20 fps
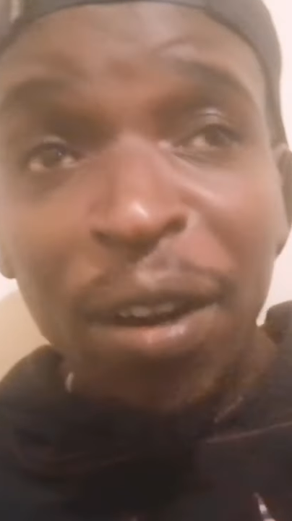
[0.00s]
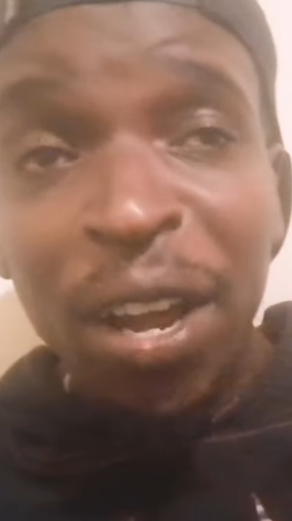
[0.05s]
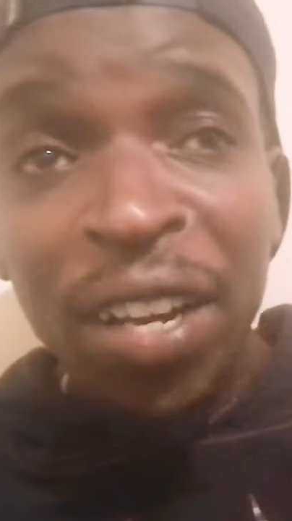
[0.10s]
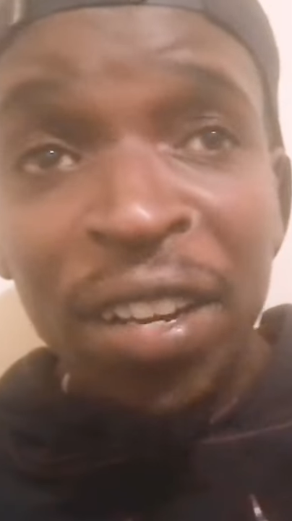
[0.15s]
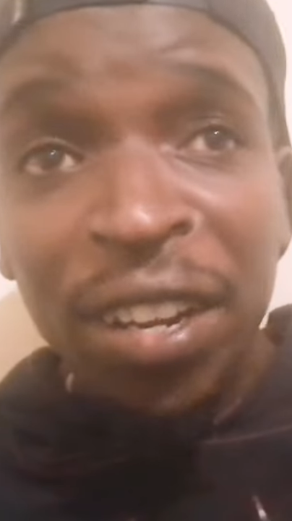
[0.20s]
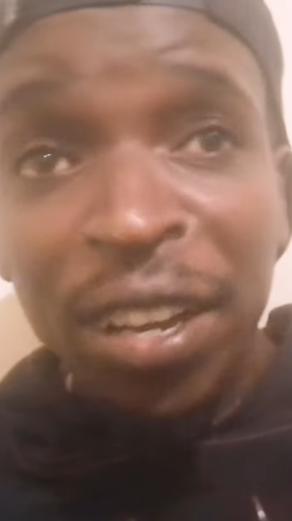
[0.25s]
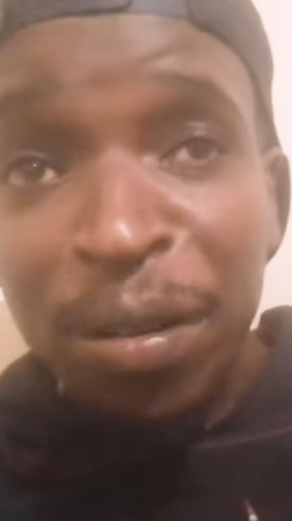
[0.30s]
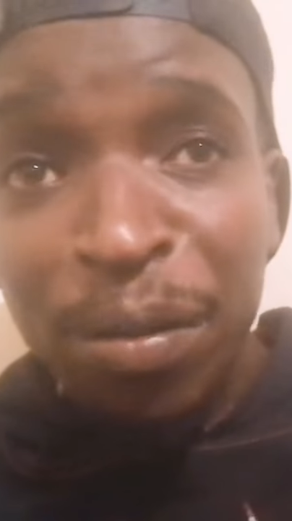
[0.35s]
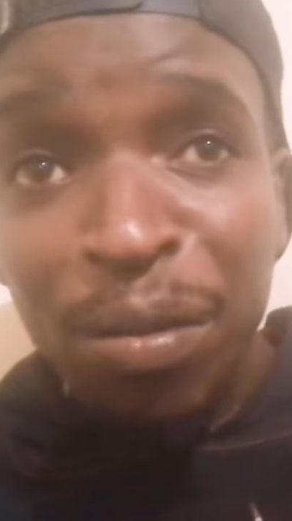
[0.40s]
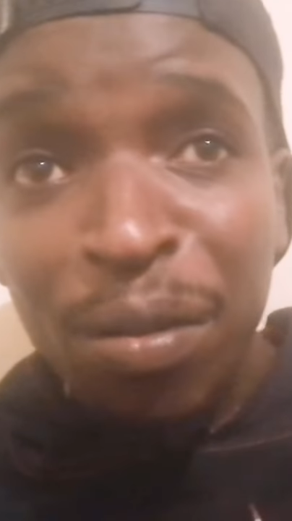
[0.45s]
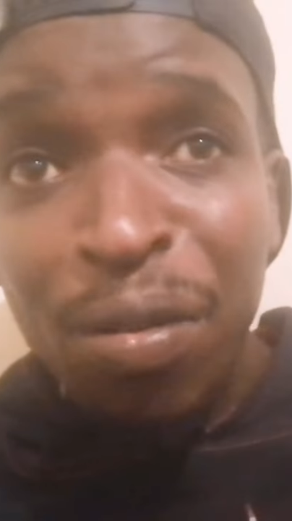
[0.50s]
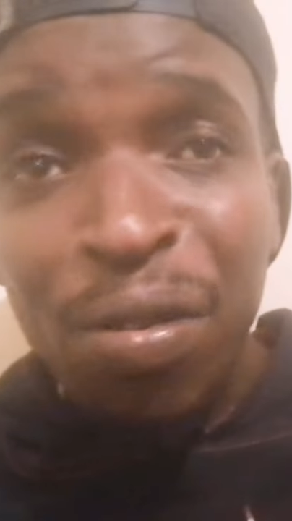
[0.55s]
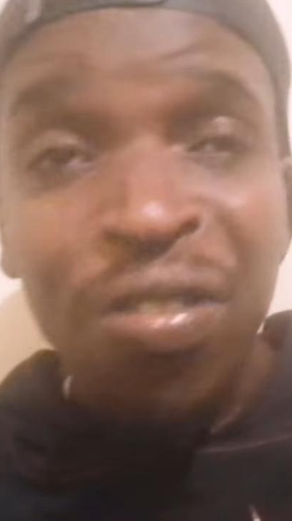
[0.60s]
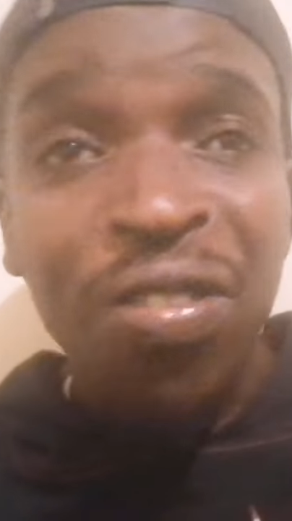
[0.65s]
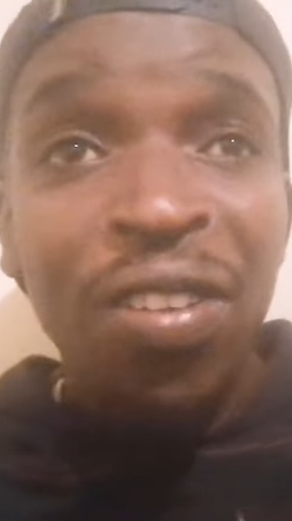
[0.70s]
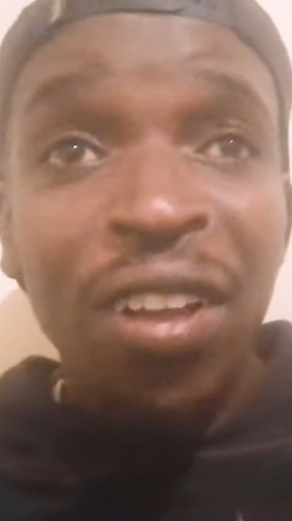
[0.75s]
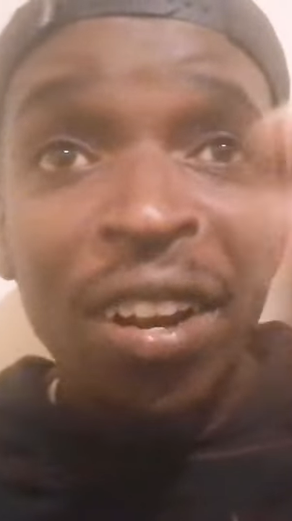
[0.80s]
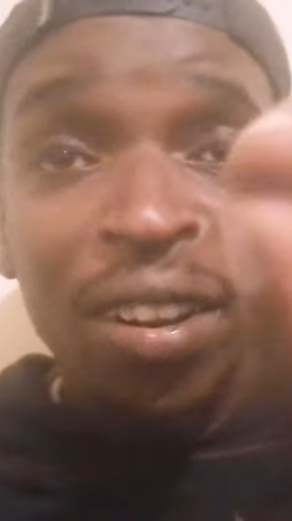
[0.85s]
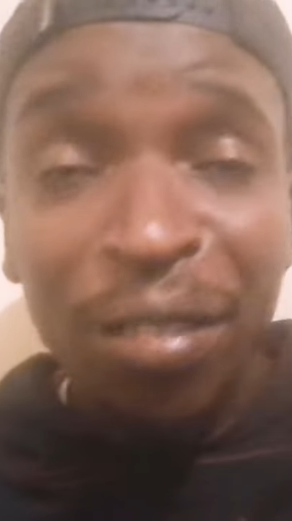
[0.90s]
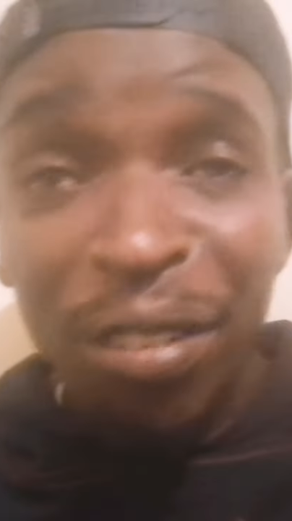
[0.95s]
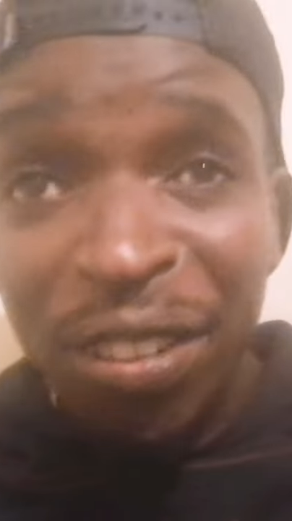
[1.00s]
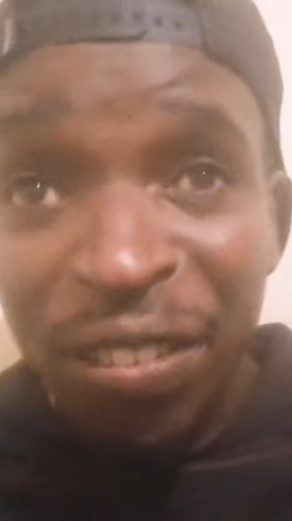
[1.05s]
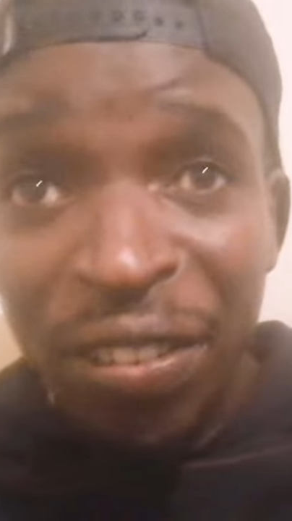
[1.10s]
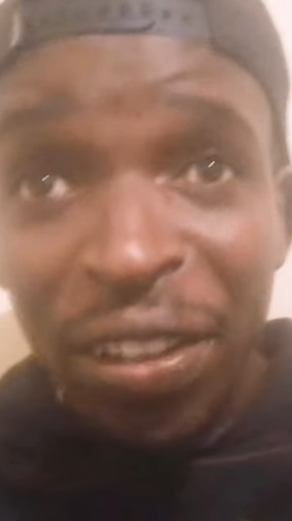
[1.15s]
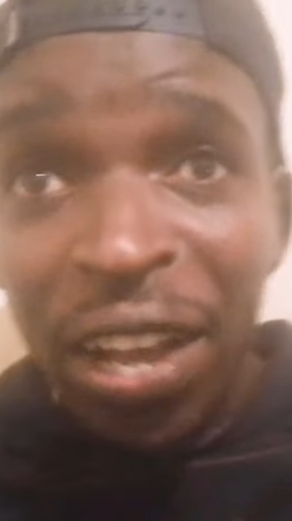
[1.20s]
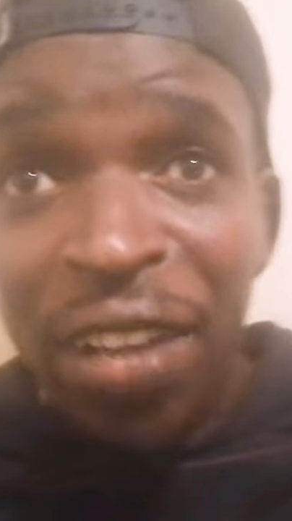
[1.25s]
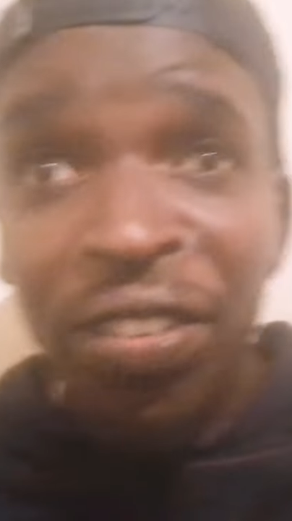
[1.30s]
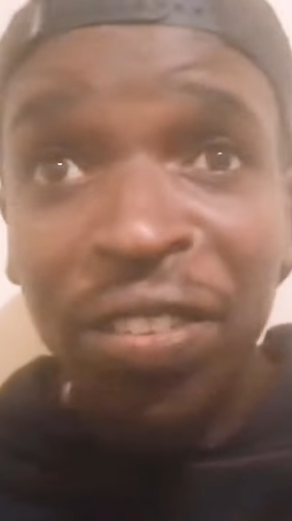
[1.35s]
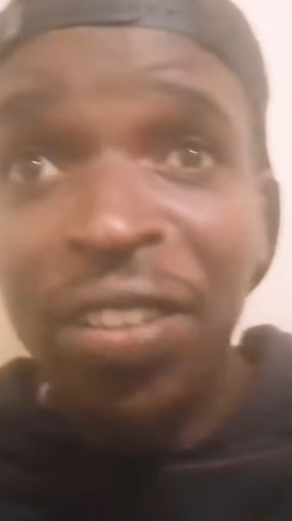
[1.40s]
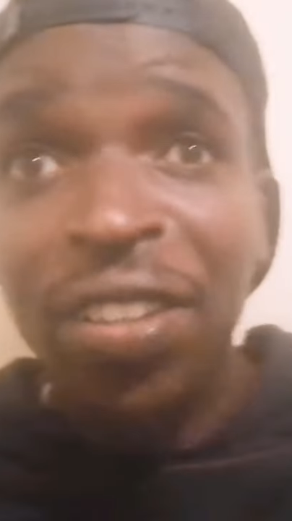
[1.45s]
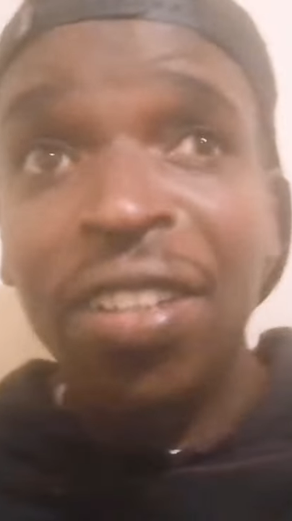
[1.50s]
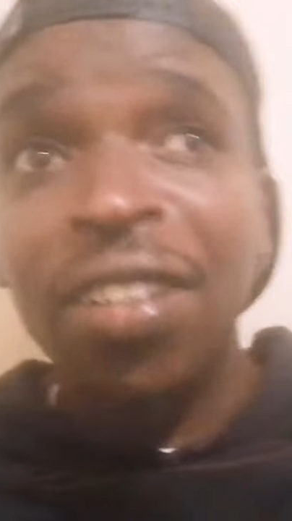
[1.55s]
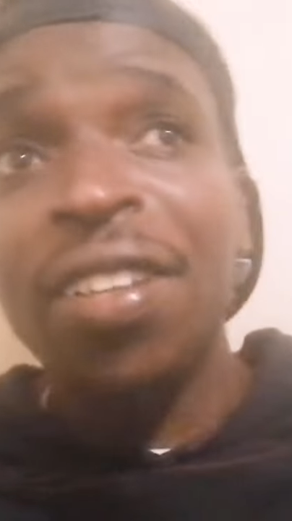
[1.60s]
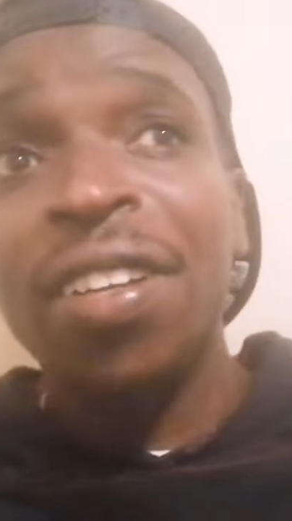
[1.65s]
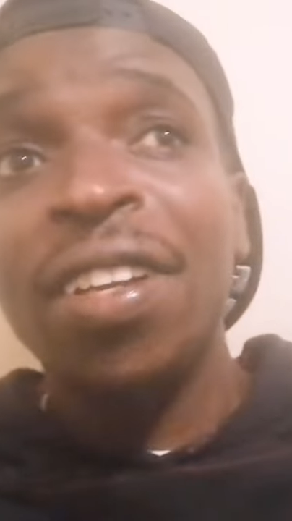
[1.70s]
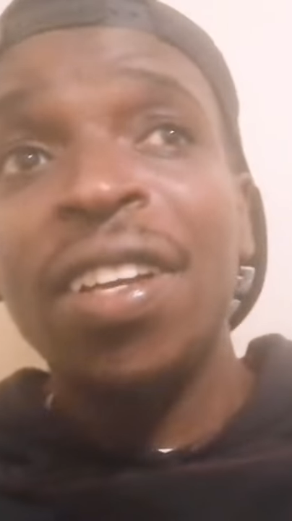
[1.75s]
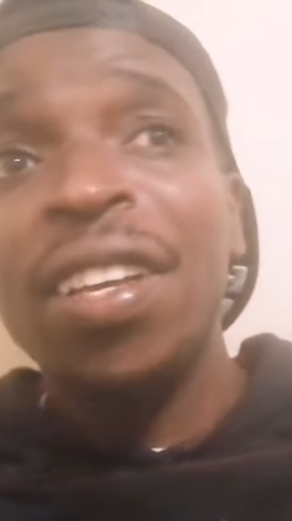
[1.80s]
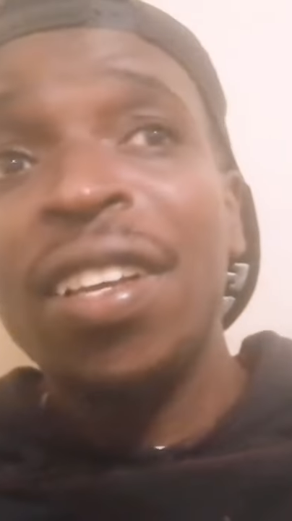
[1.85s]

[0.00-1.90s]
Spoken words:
writing books and researching.